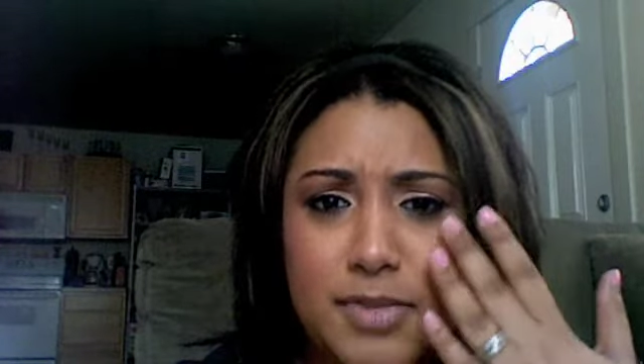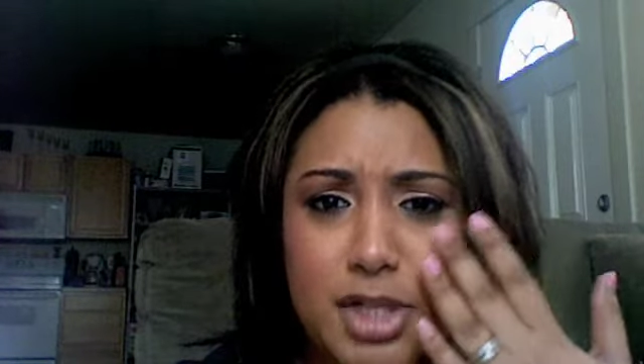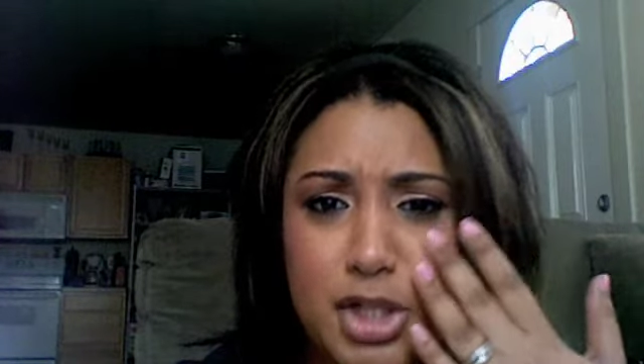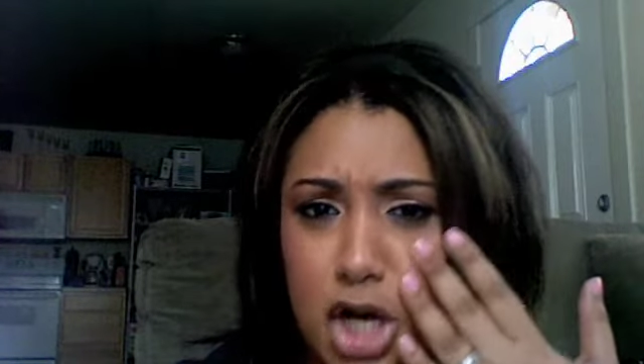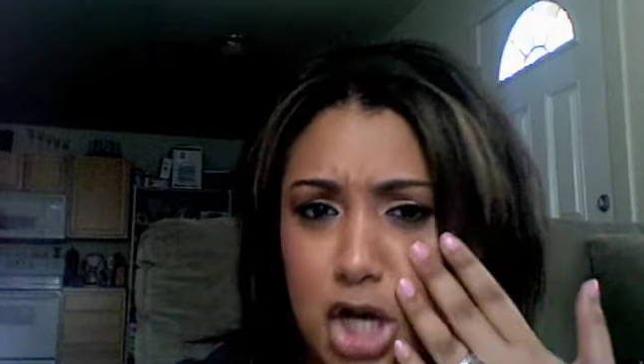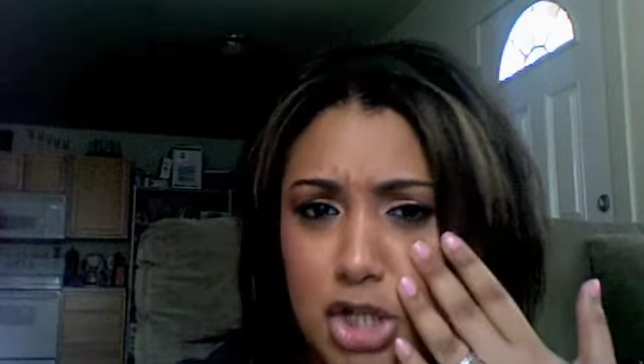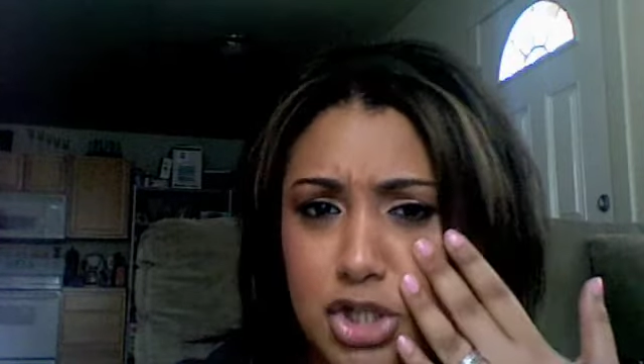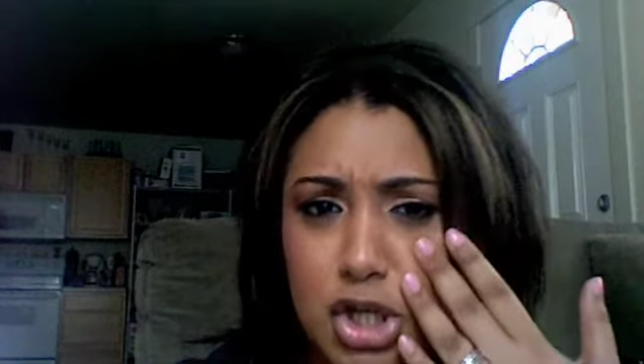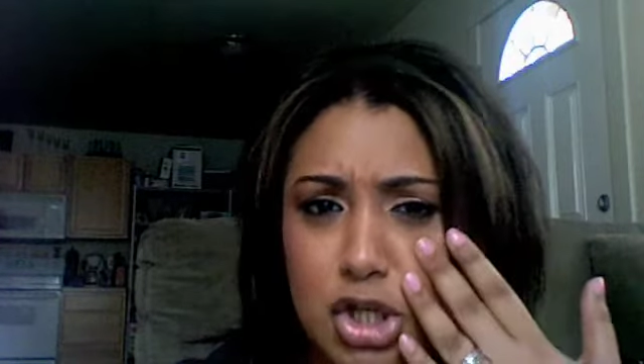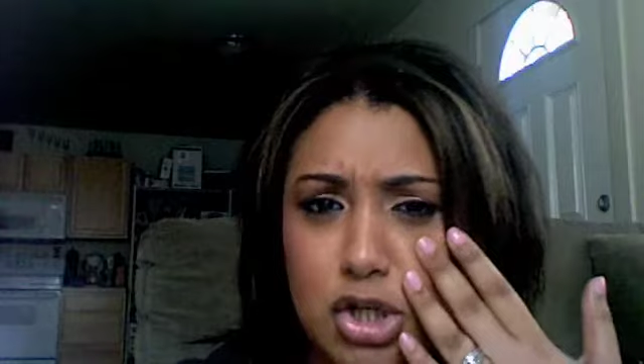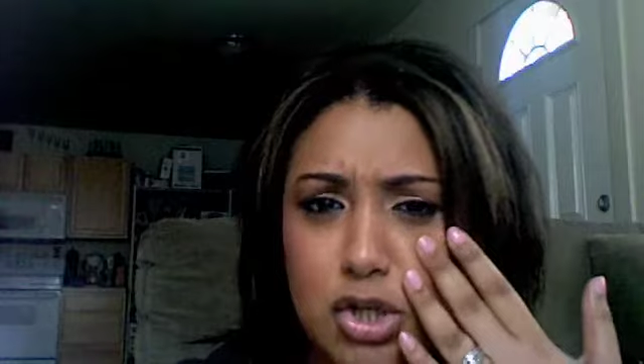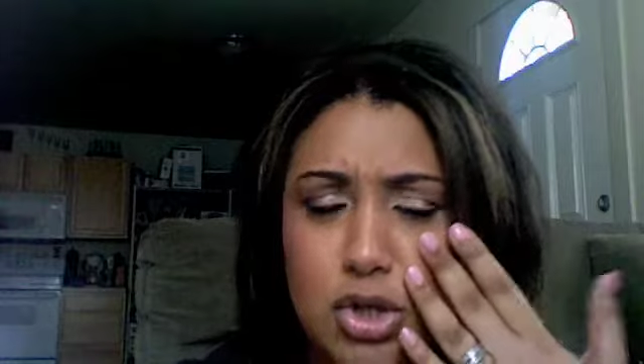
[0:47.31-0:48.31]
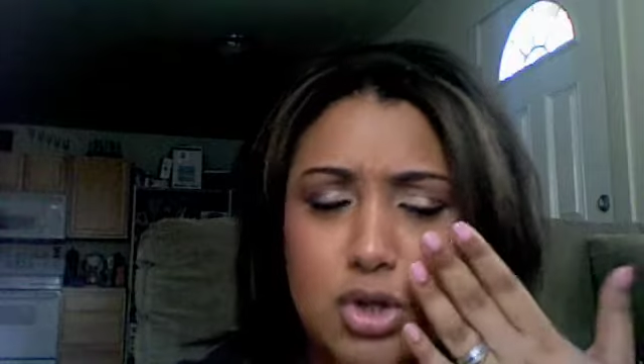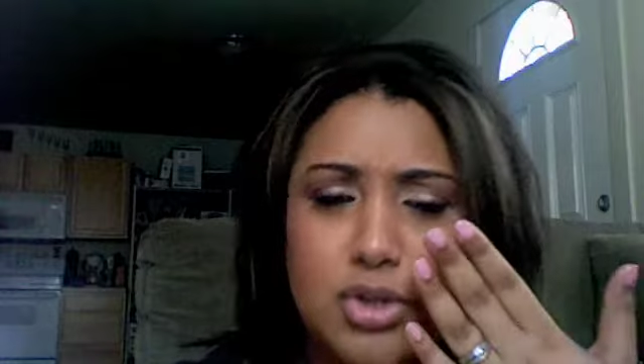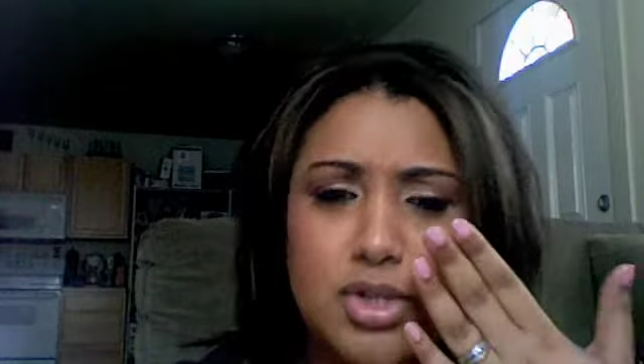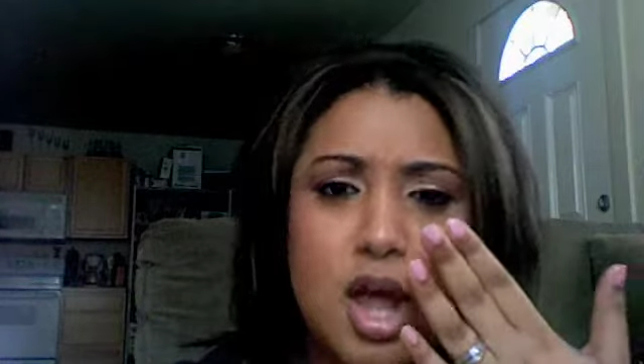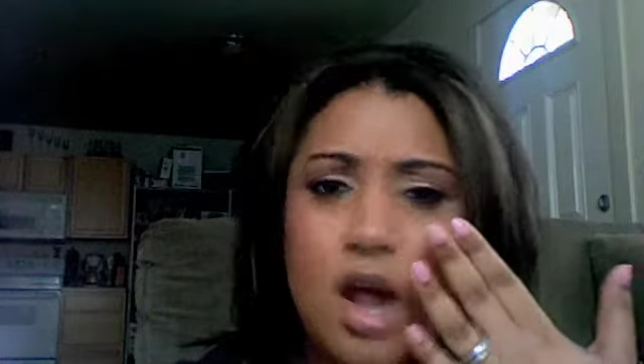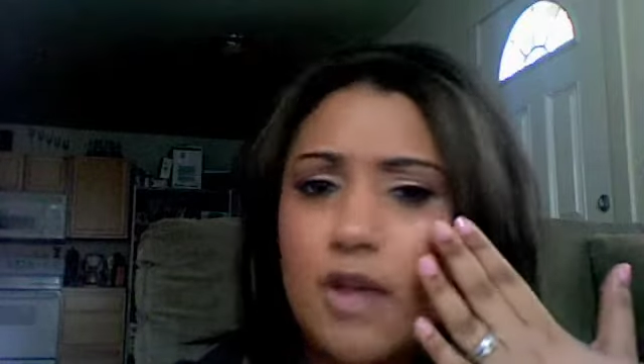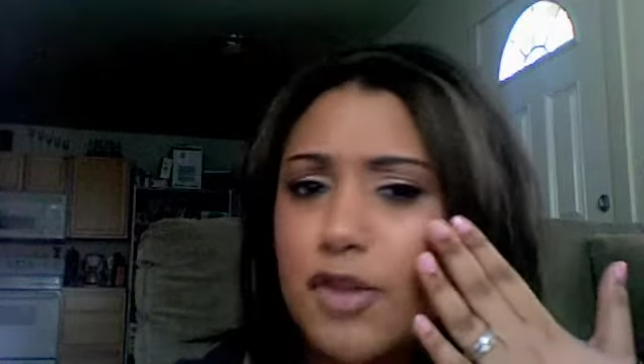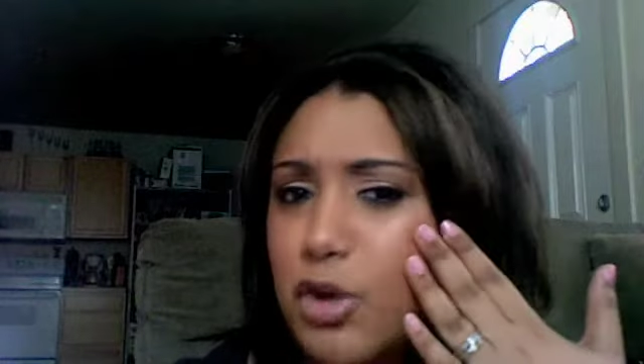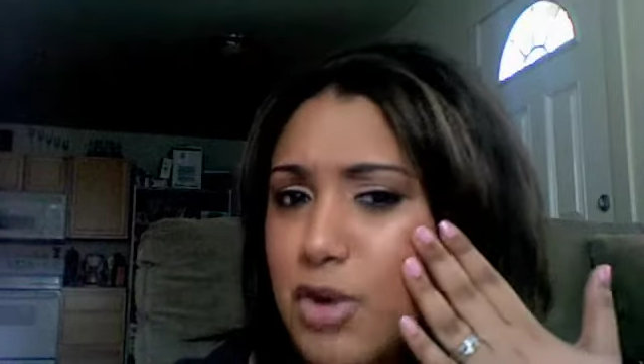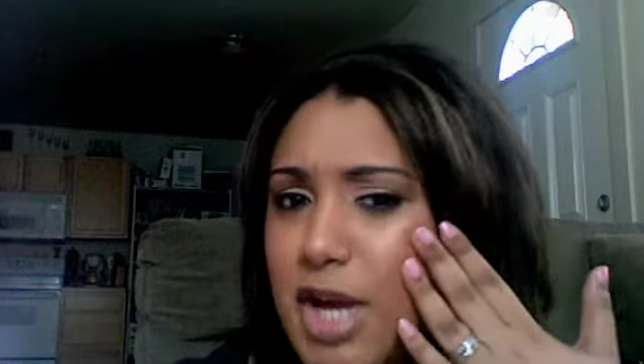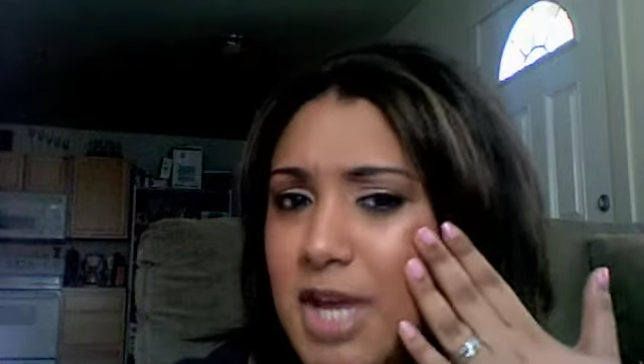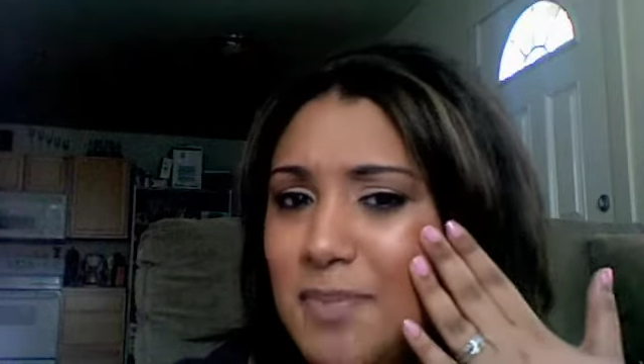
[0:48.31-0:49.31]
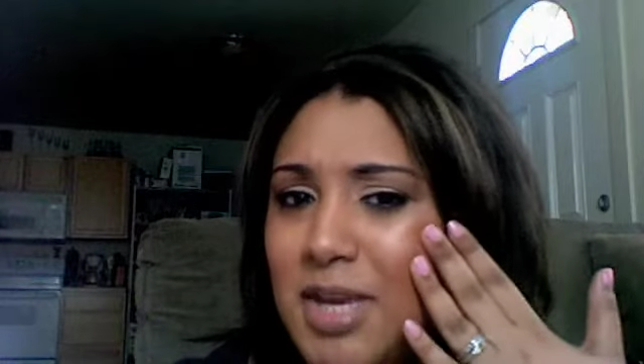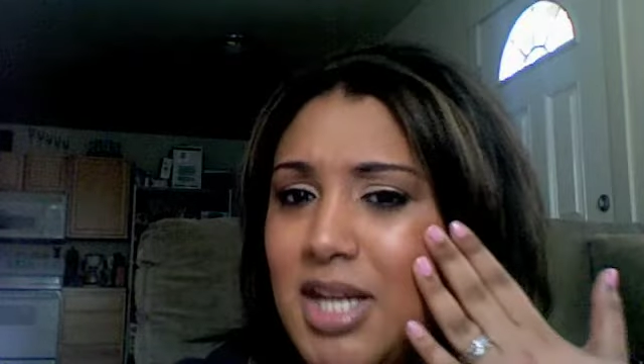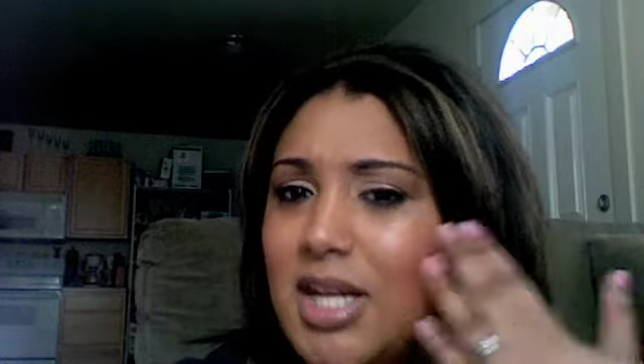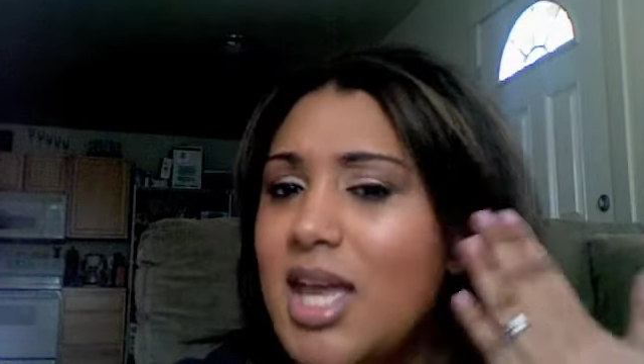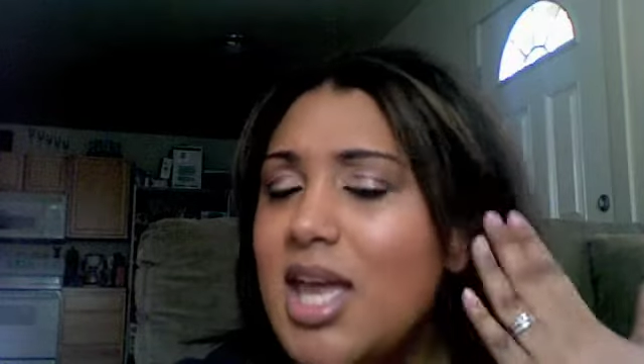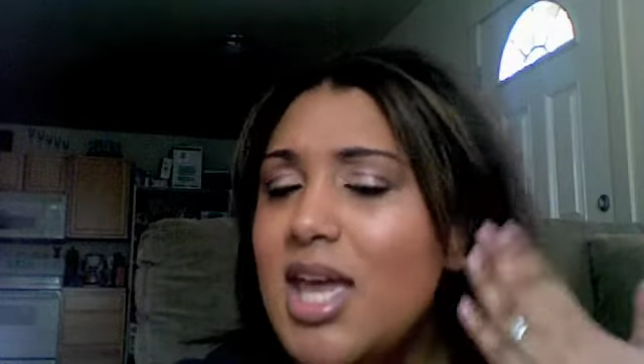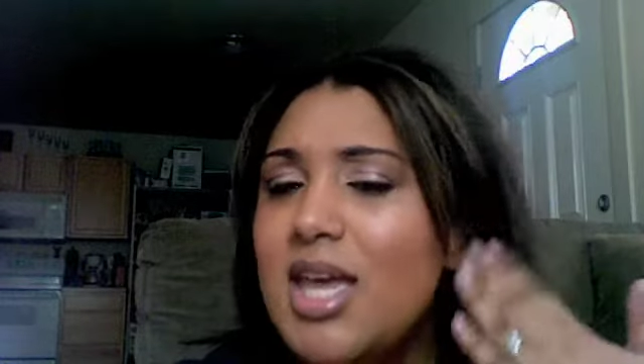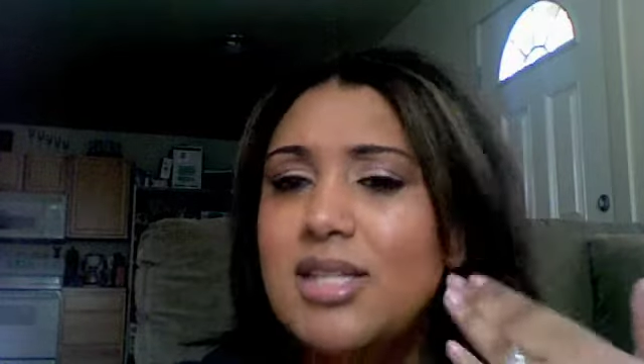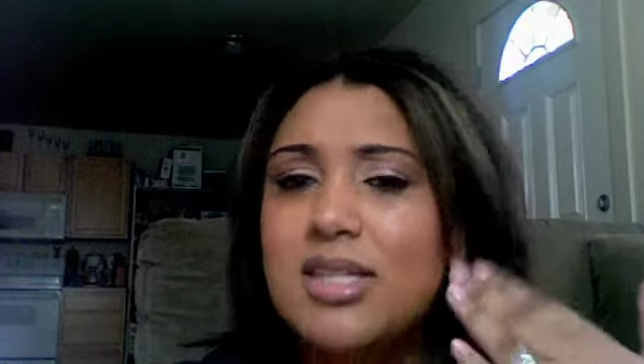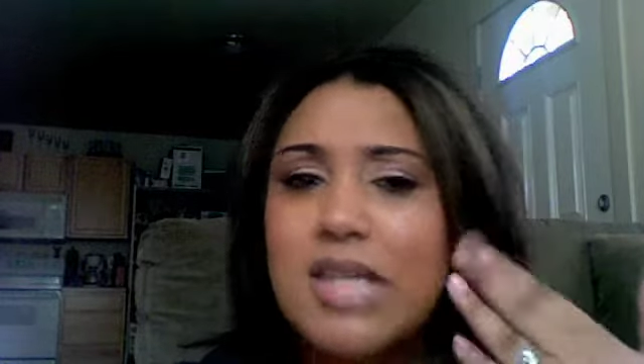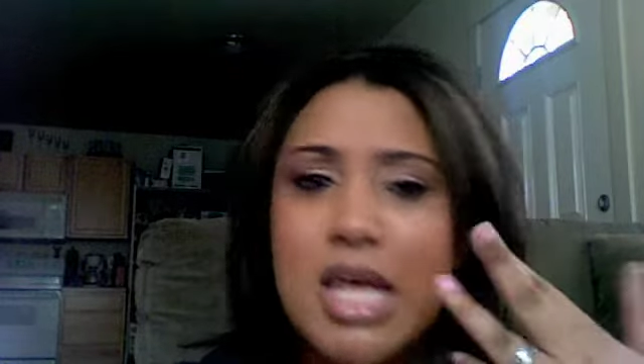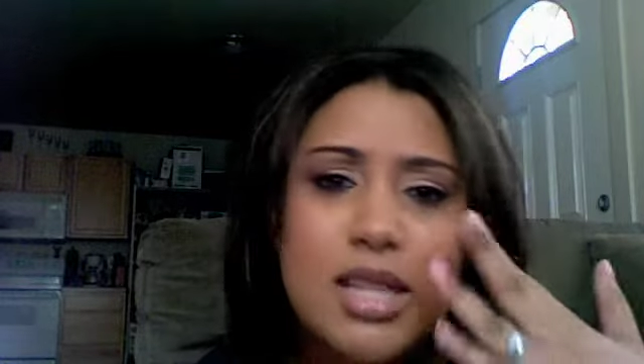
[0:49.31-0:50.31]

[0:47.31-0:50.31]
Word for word: the dark circles, the crepiness,